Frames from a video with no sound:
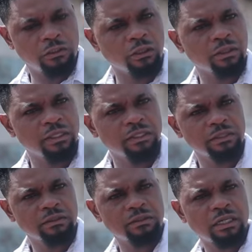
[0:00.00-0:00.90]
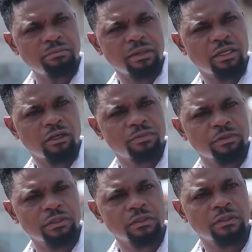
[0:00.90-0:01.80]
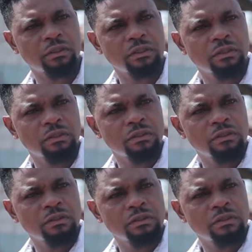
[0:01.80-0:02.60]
Young lady, how may I help you?